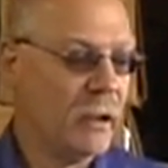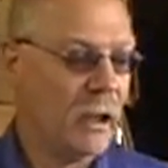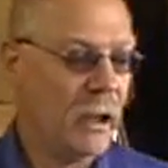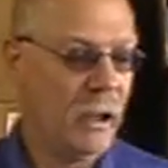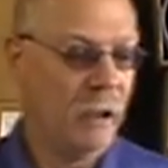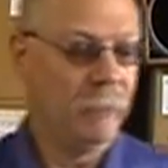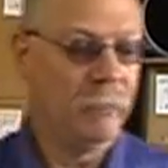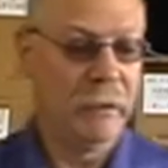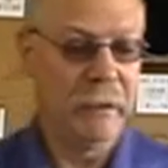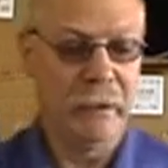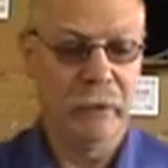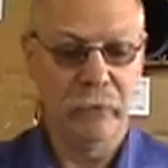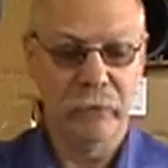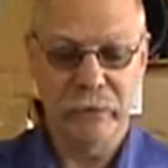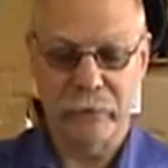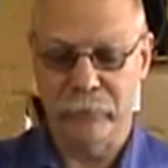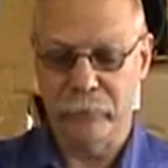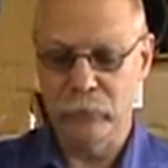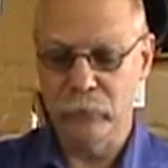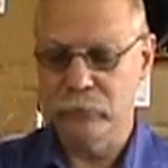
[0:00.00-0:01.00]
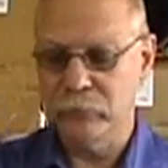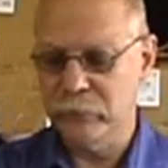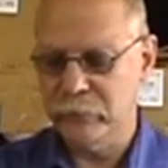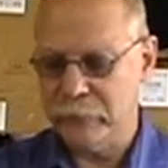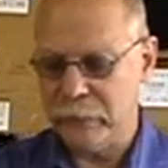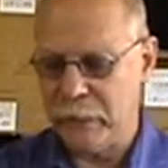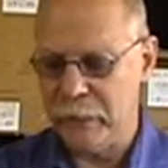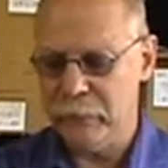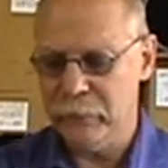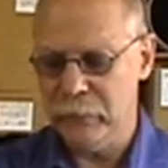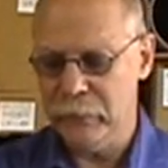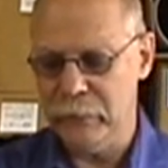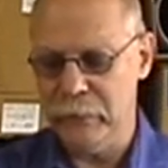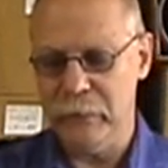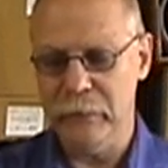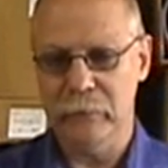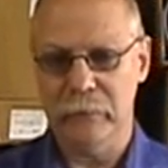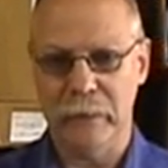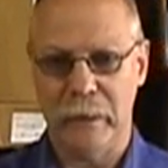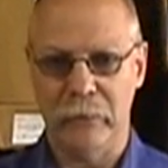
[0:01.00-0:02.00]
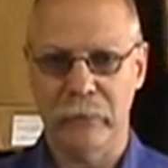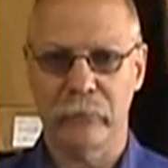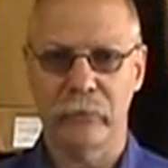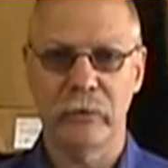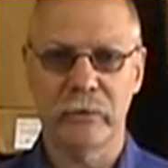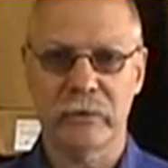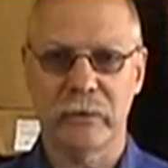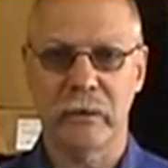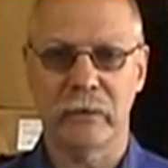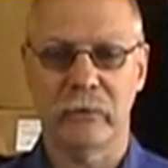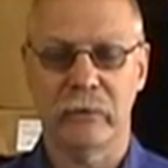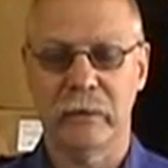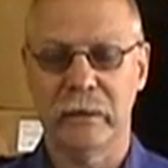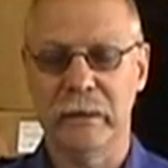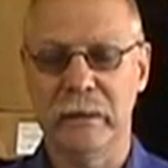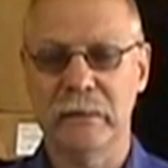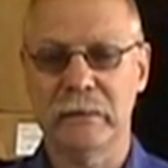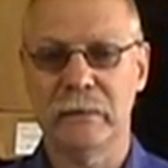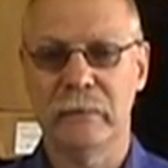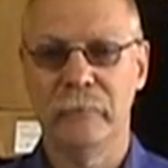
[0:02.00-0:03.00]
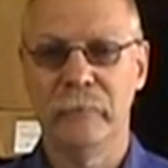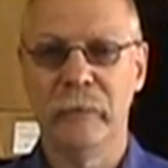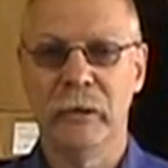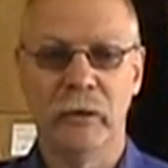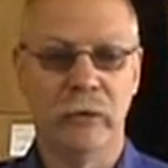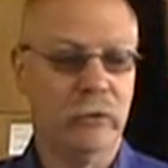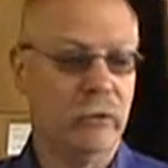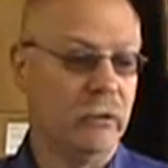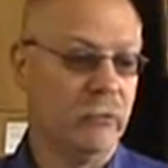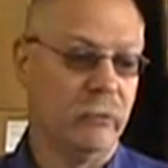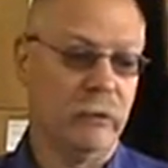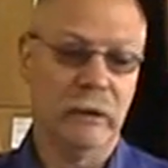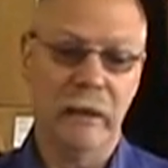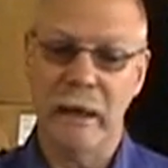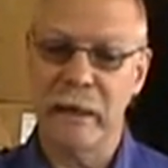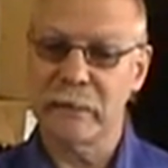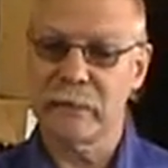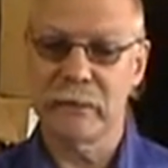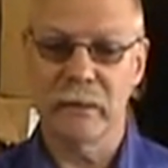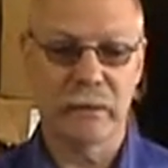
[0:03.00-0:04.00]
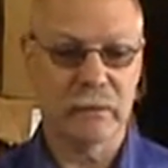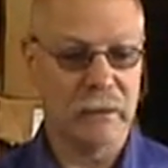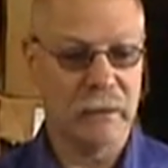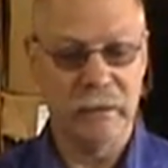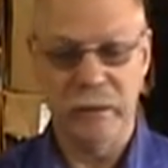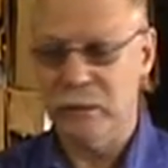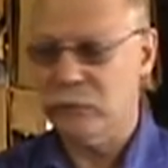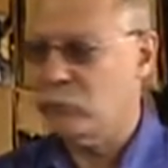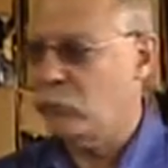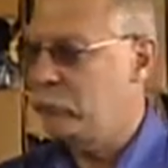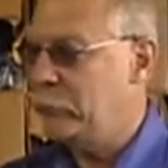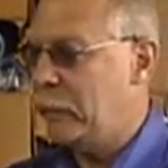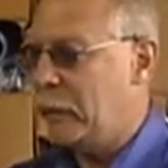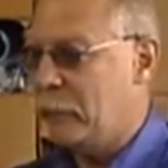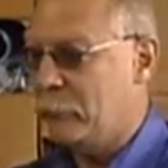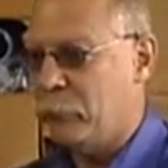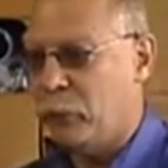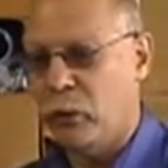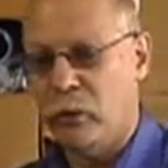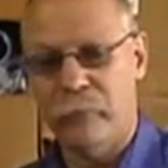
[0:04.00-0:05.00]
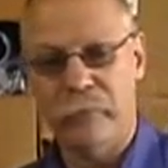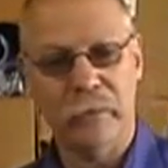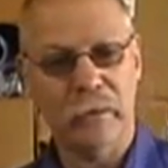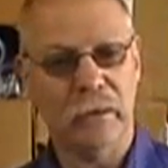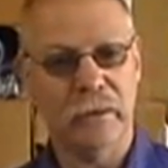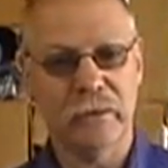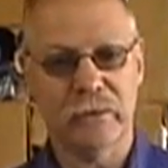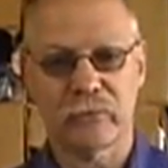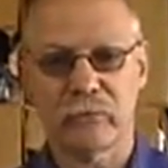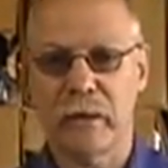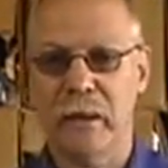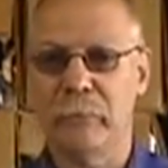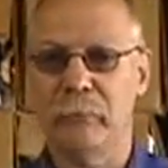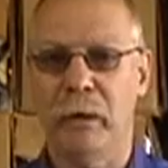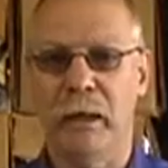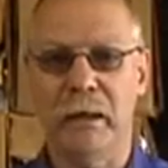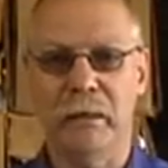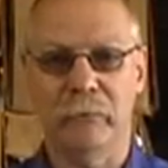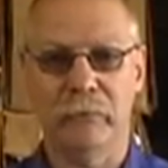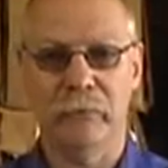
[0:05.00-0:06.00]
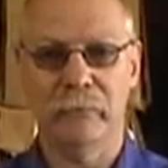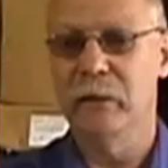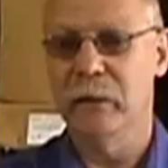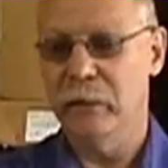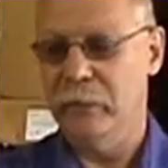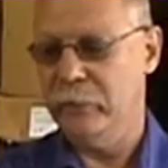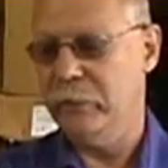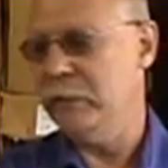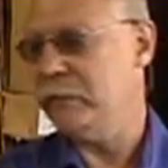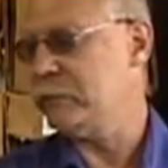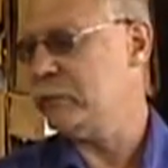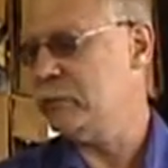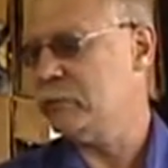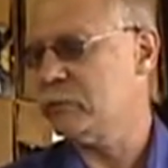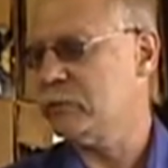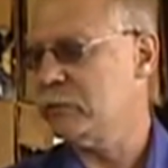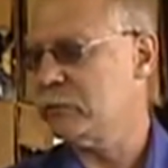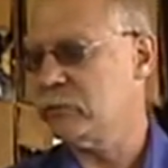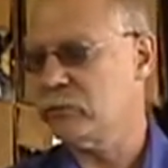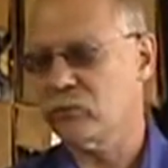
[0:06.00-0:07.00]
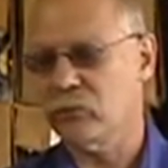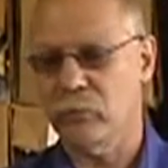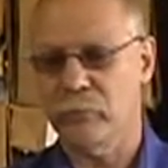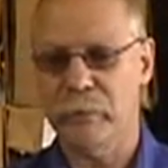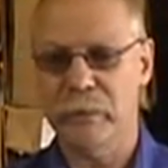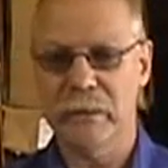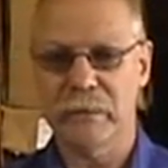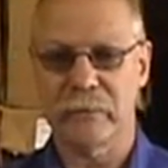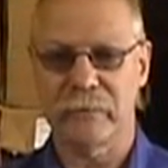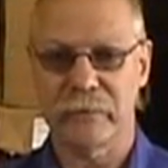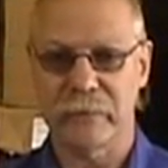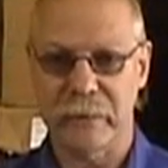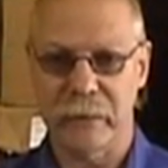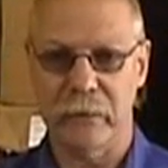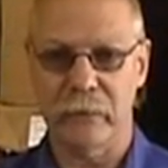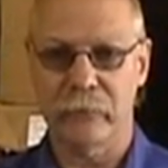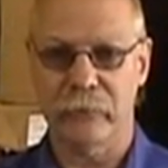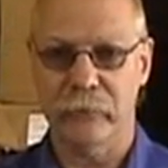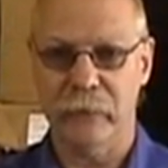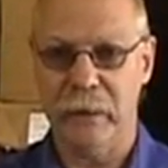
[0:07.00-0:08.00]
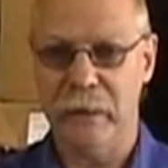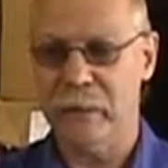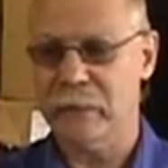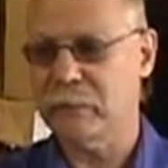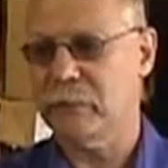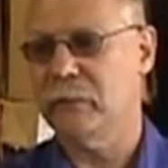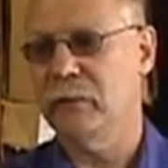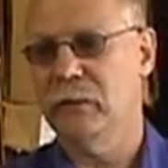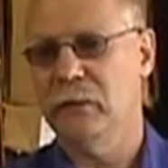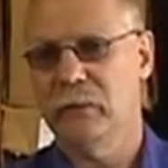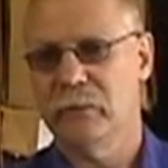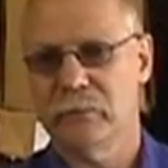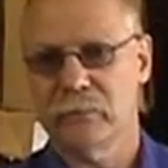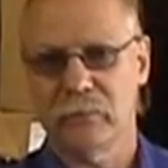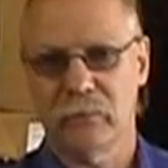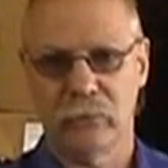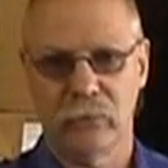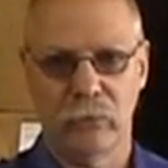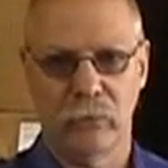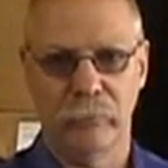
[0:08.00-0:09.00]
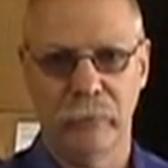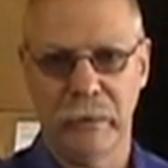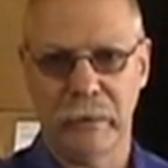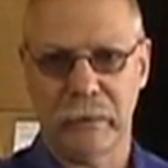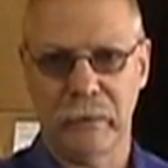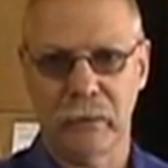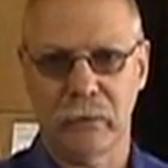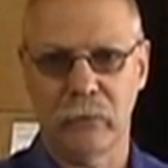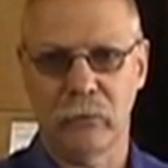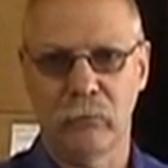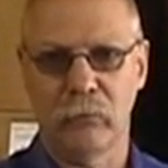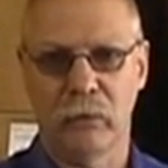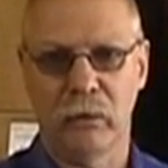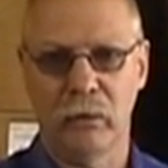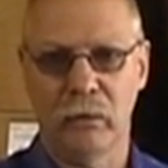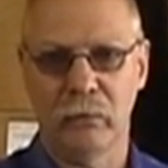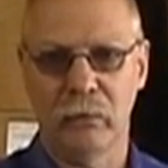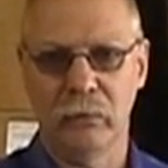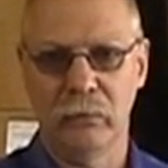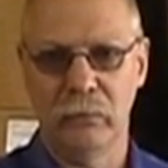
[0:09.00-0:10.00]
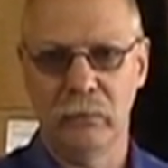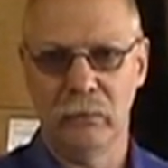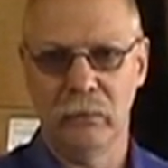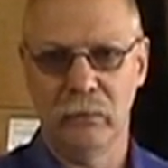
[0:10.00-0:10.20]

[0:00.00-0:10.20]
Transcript: But anyways, if you send heat down through the center of these, you can relax this, and this will be a perfectly straight pipe. This is just a short piece of standard flex. It's a little bit thicker wall,